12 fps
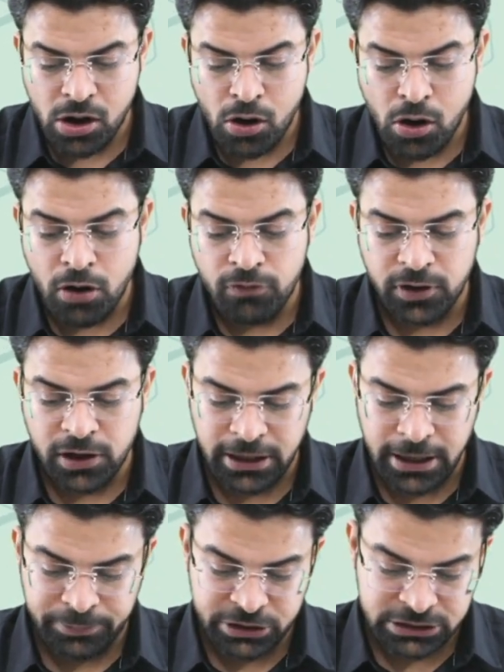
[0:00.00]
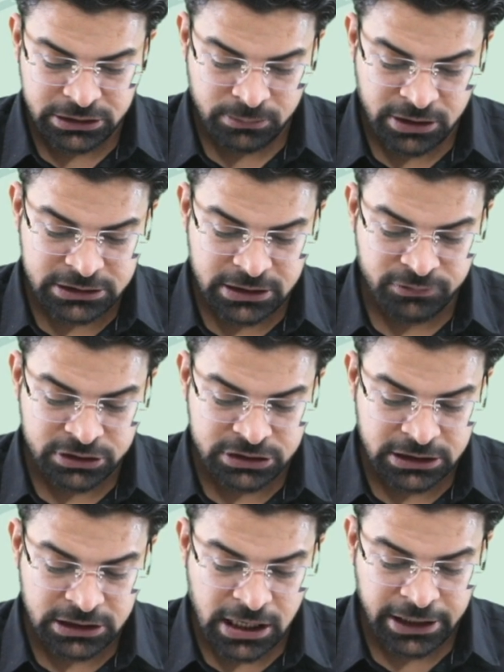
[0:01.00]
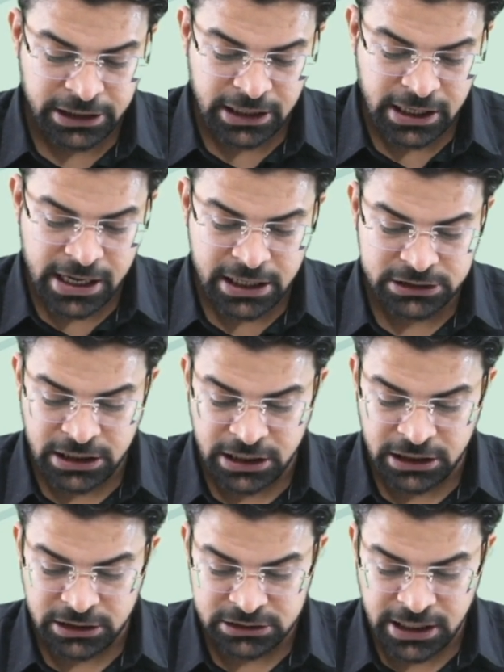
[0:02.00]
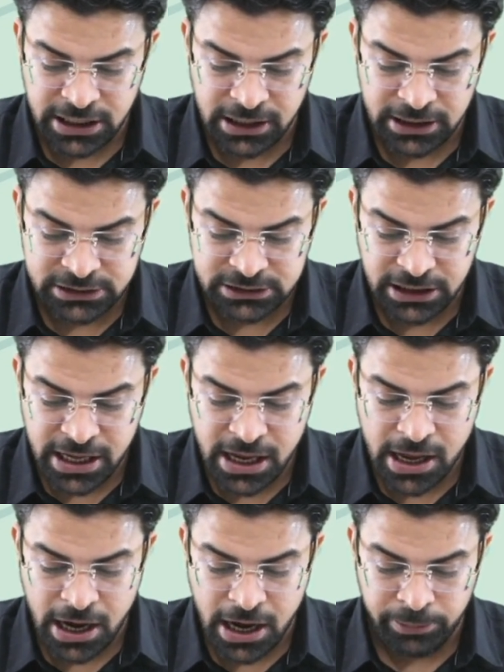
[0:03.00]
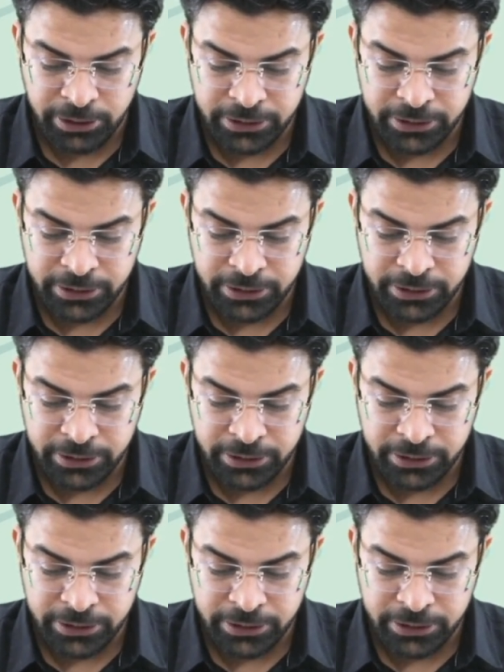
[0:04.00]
of a trapezium, let's say, which has height h and the side length a and b?